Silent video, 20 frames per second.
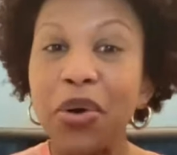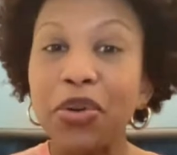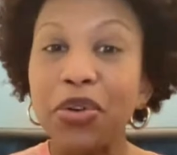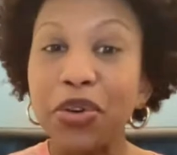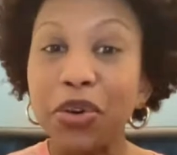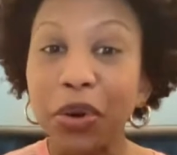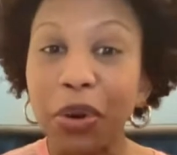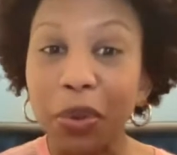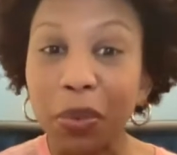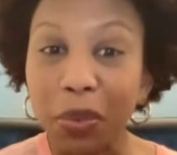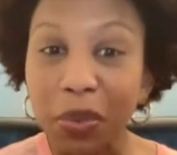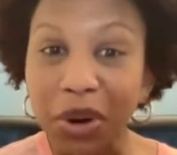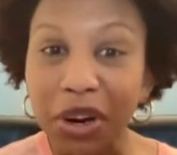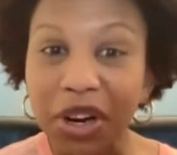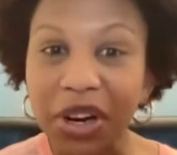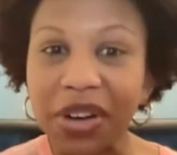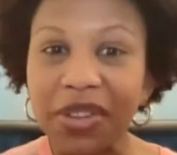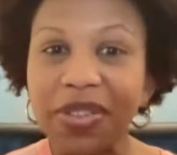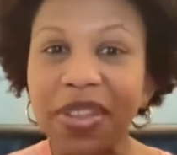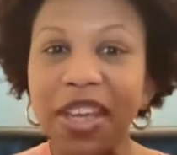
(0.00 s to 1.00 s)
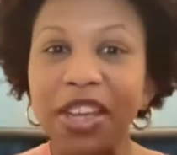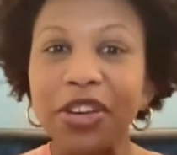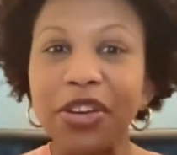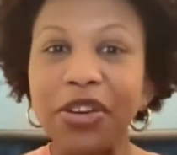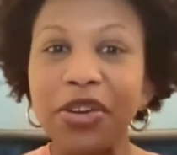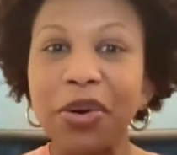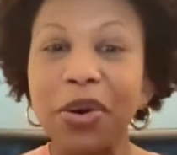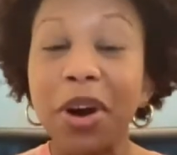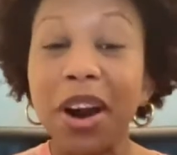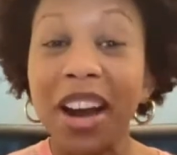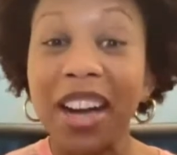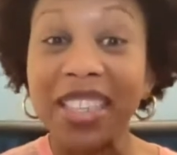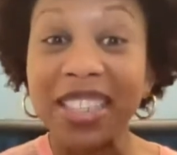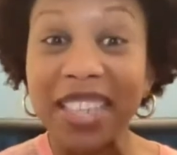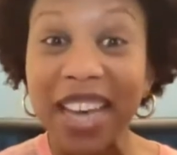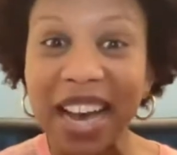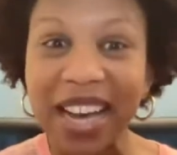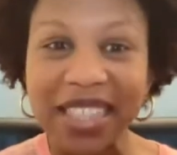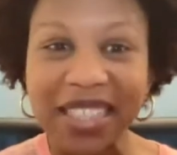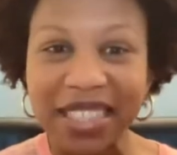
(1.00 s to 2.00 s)
your worth and your
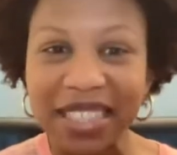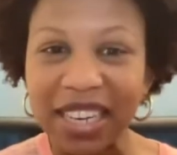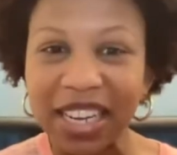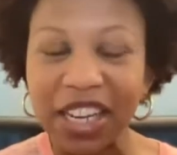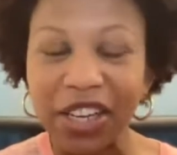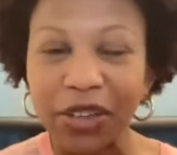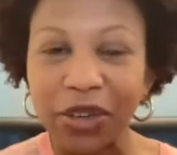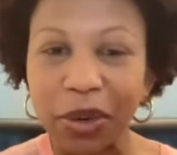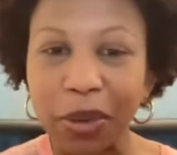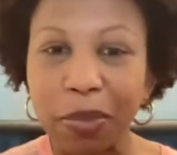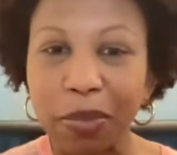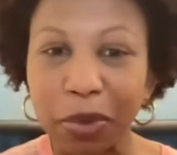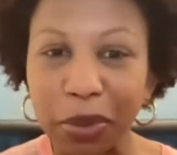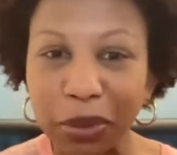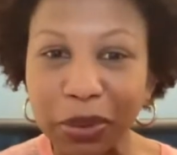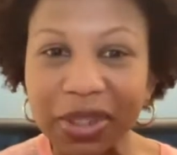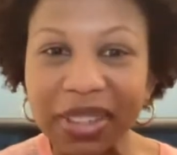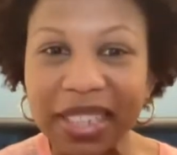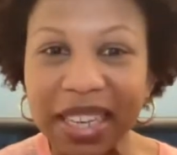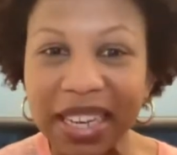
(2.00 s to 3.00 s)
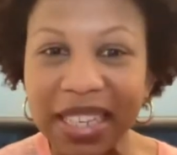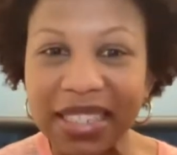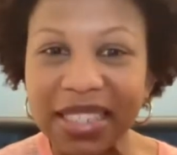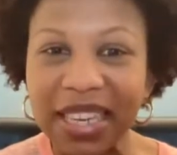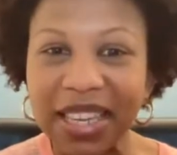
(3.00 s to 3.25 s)
audacity and your boldness.